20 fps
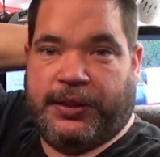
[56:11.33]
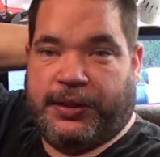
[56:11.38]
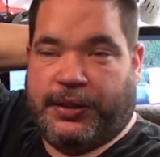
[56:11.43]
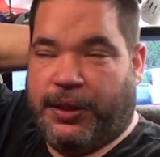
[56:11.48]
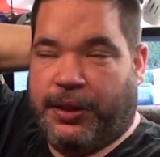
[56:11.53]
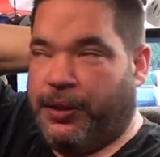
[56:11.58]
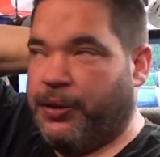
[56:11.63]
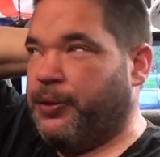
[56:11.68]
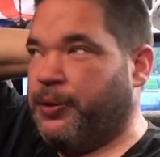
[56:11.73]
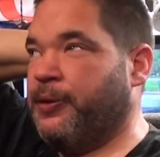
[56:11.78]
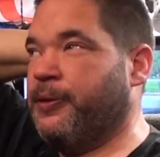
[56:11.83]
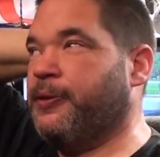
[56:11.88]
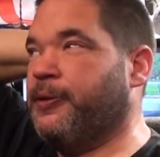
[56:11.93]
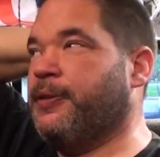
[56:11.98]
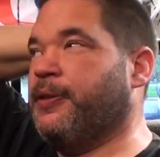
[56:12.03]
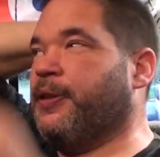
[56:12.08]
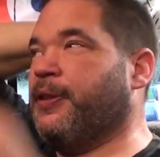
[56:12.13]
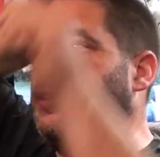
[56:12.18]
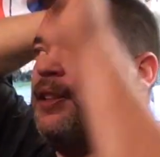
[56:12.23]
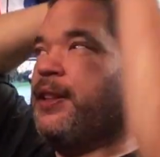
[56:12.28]
so
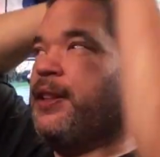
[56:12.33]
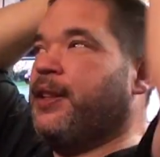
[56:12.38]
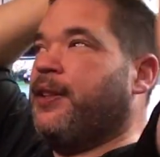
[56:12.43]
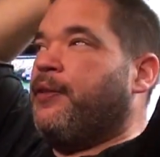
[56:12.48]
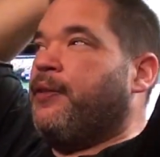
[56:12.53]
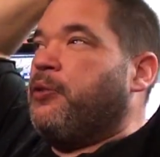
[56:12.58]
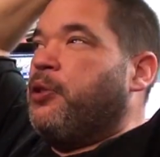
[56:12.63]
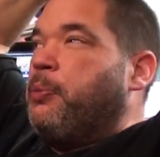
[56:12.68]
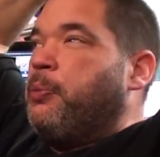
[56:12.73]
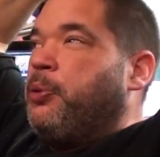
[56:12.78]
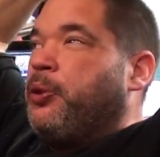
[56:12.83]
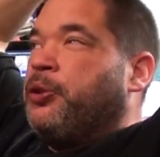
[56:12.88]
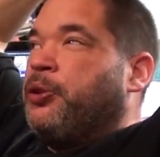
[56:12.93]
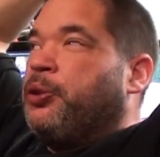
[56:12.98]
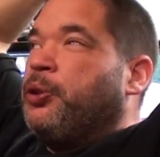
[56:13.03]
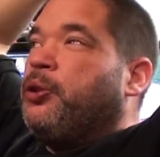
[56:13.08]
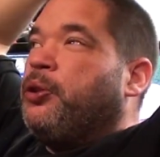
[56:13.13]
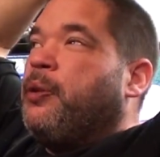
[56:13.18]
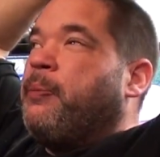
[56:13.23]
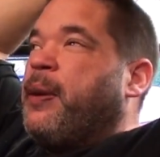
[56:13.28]
I'm going to put
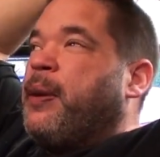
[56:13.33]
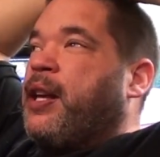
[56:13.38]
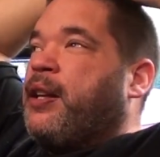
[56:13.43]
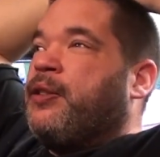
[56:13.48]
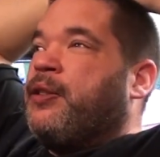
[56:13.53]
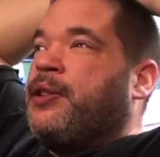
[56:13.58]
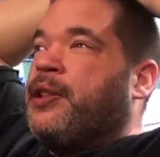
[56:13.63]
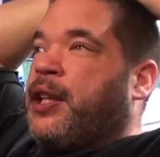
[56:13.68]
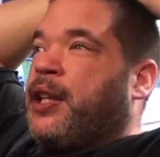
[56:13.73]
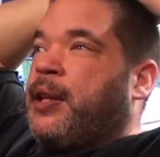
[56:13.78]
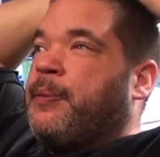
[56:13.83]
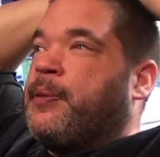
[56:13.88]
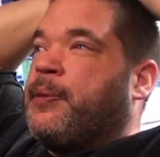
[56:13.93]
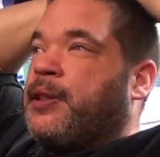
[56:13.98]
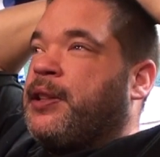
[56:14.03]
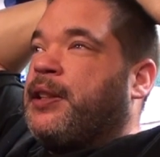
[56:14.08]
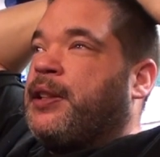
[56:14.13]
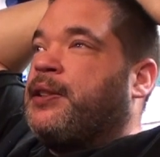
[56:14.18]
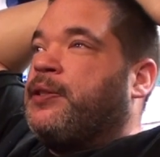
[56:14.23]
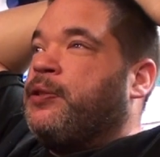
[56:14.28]
a door back on there. I'm
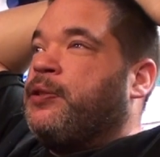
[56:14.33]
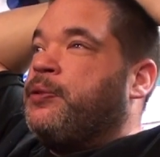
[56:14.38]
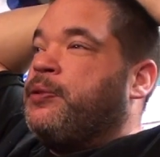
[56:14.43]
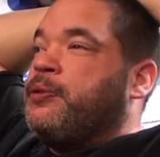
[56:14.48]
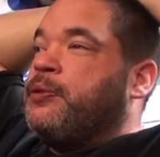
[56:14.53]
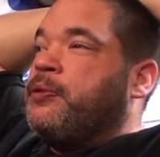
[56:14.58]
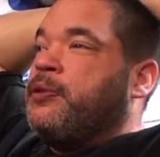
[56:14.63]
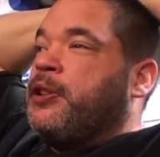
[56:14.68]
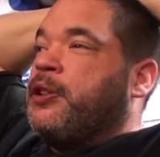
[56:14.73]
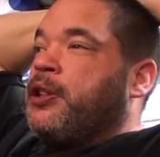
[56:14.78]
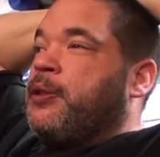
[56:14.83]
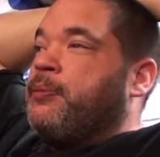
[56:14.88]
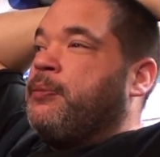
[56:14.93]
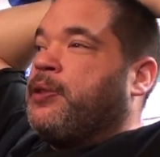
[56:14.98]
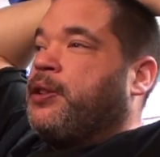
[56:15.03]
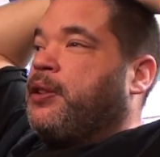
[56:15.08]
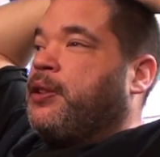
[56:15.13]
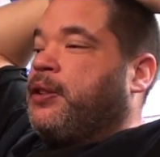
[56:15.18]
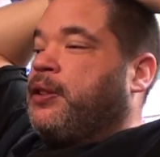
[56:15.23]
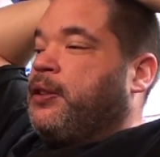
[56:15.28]
going to need two door
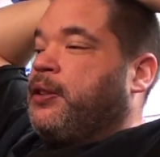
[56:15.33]
jams.